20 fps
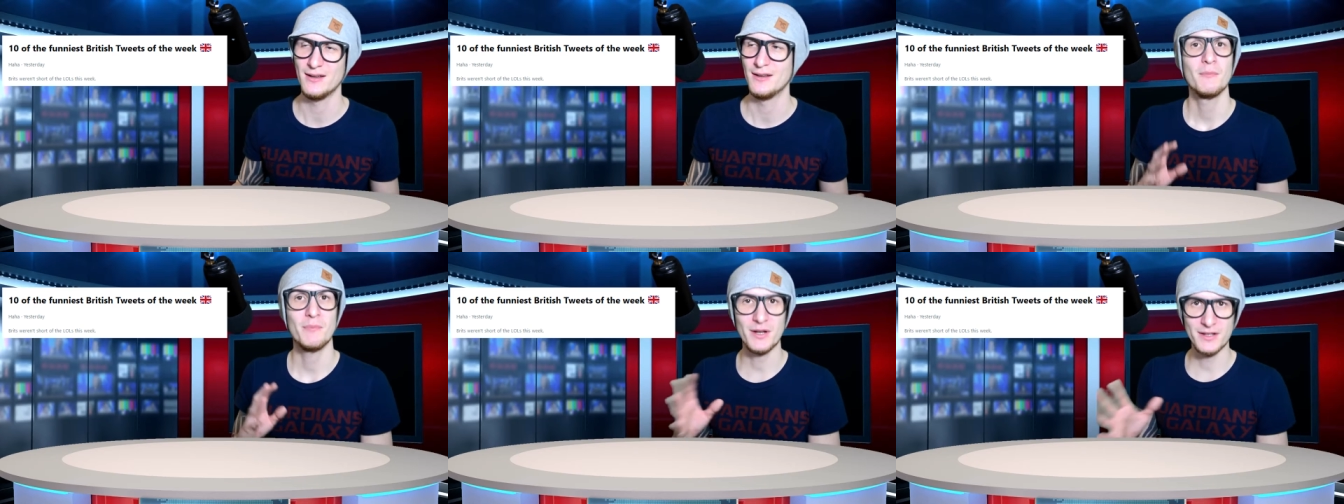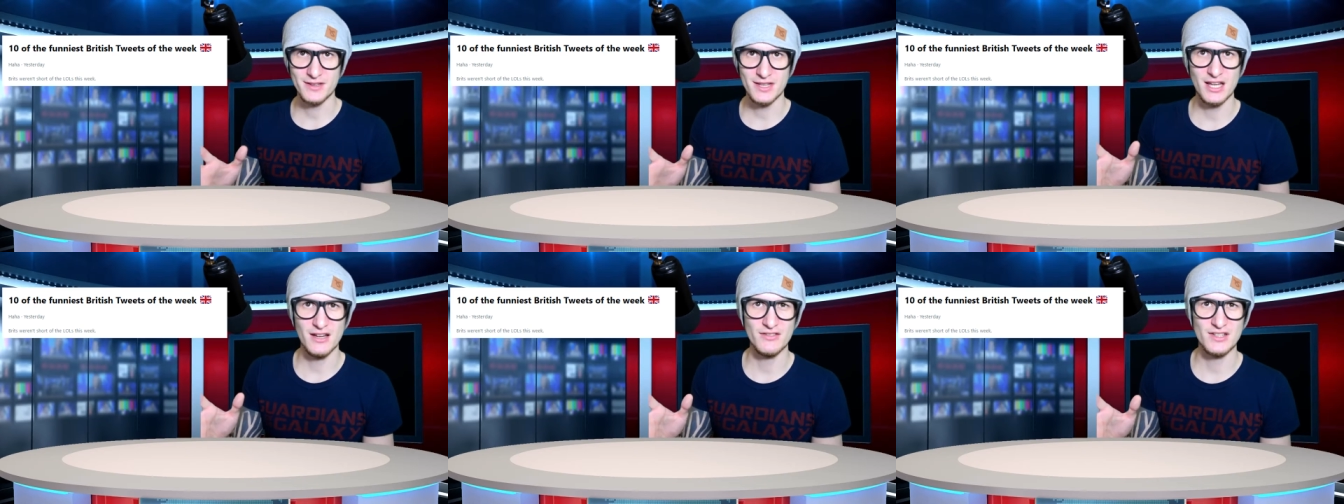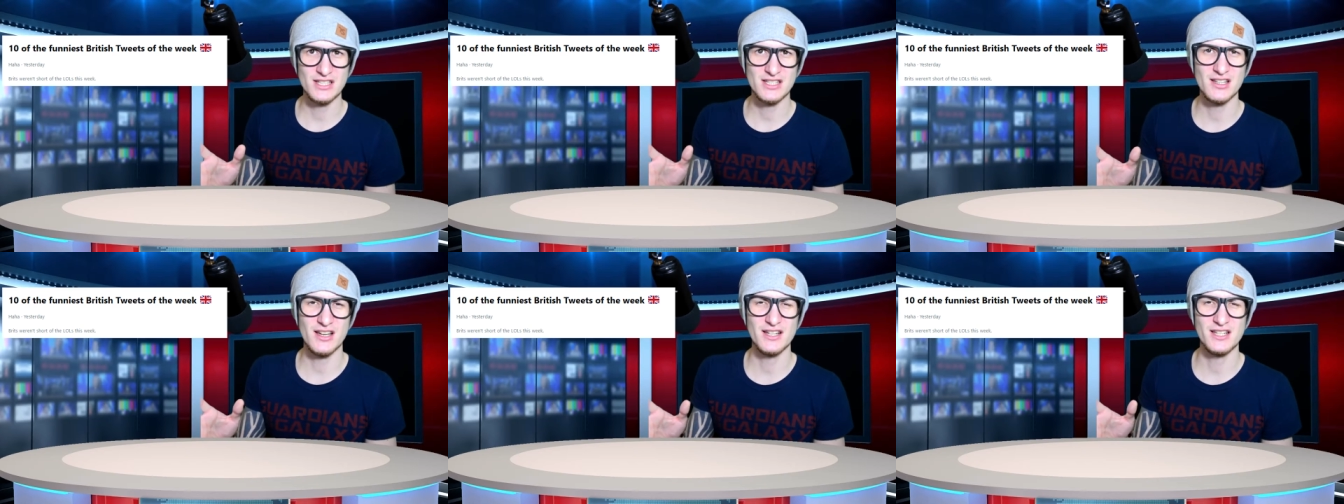but they've
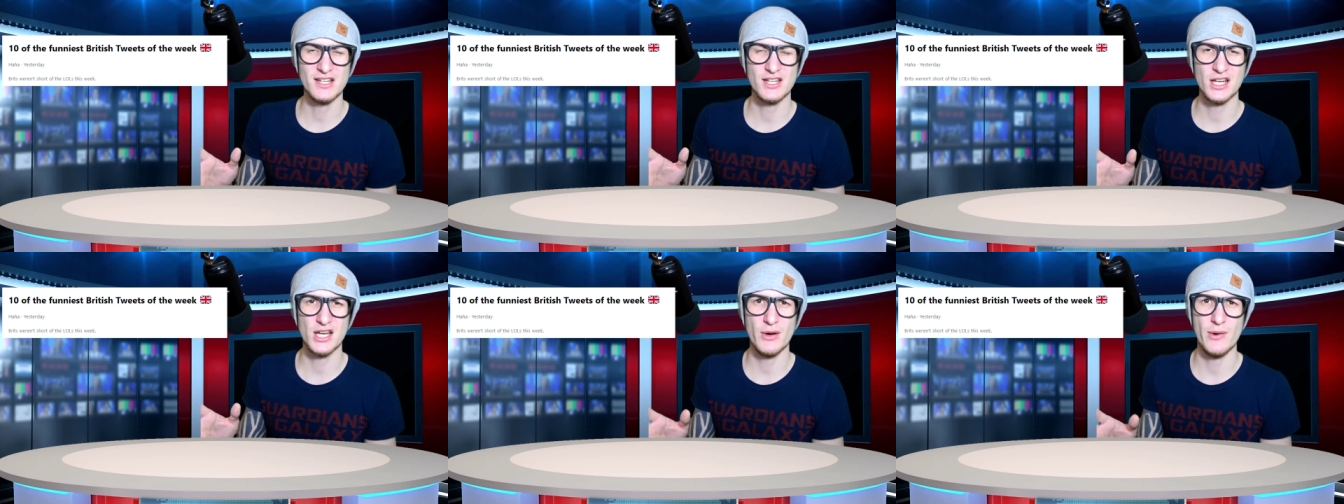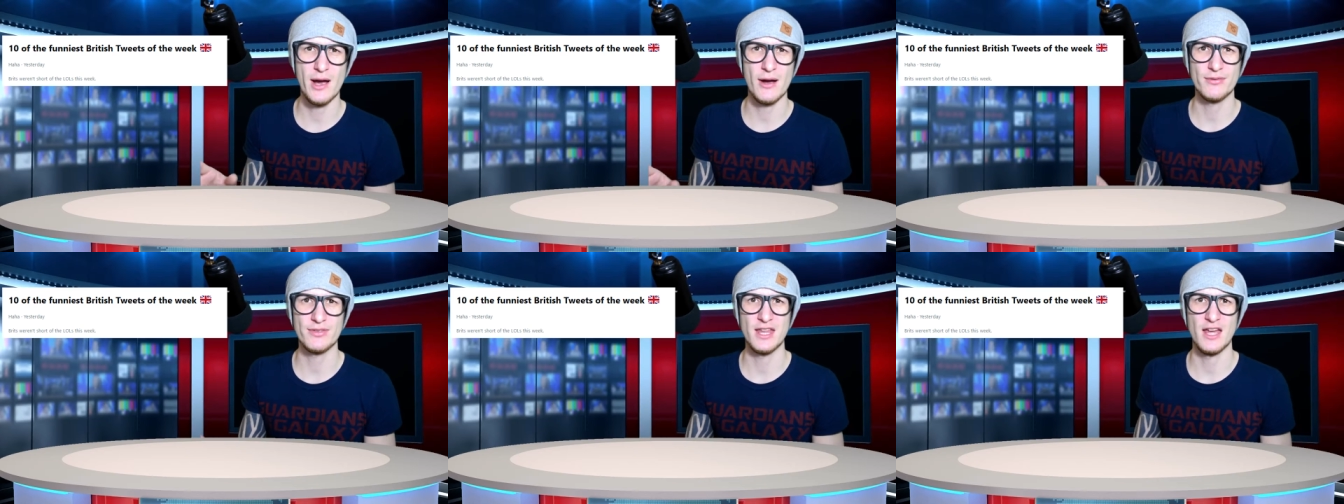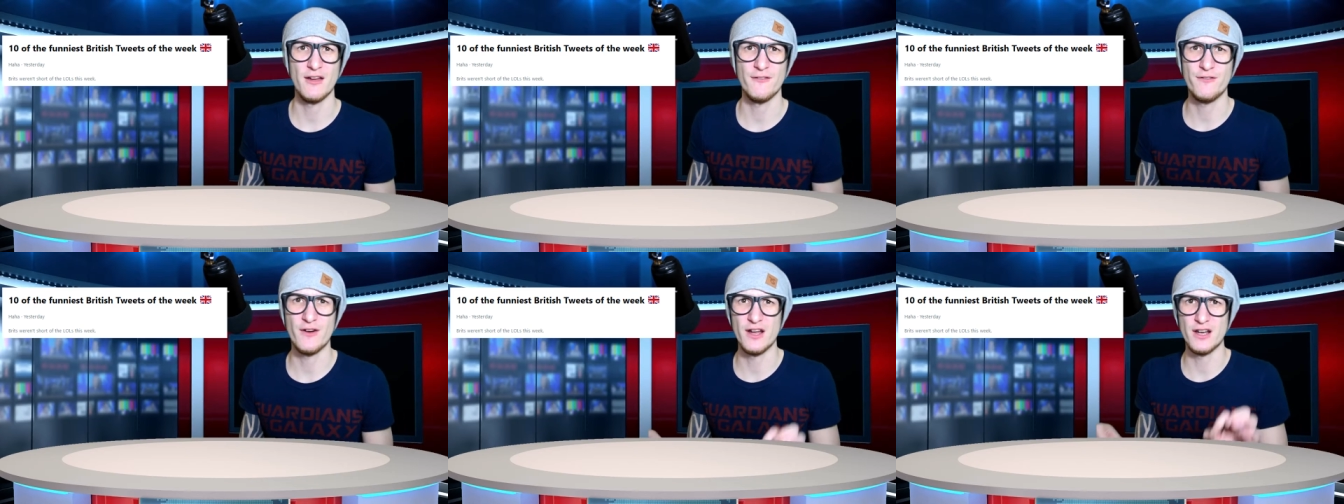decided to go out
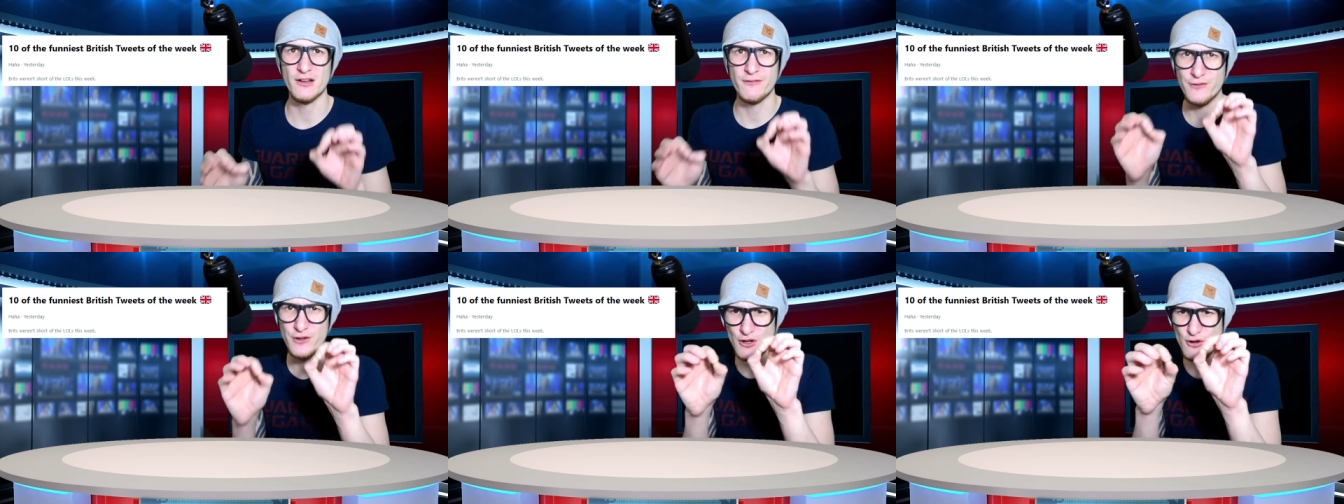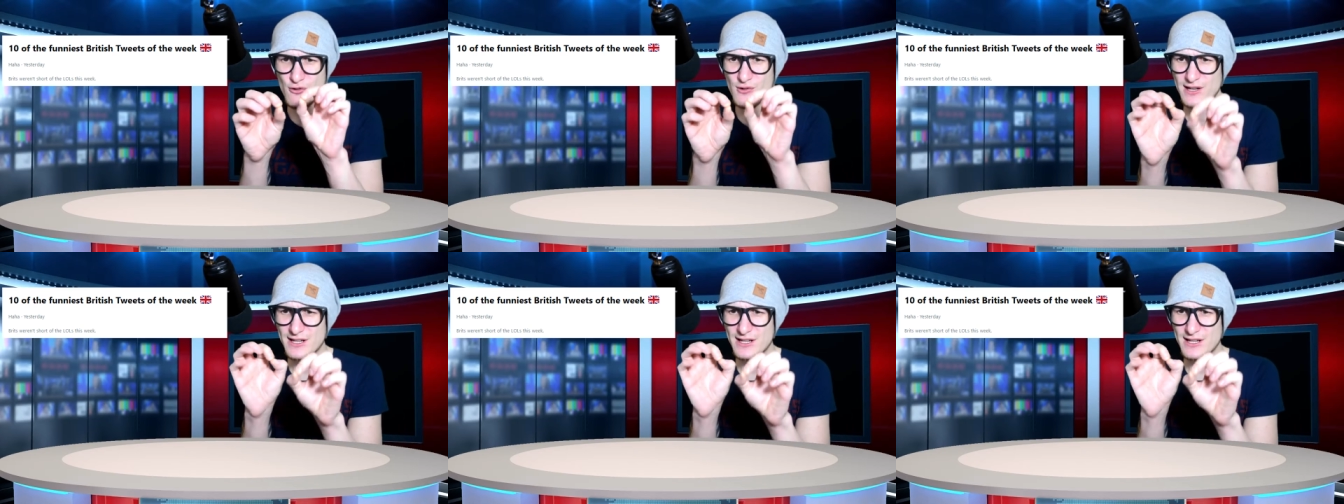there, find a few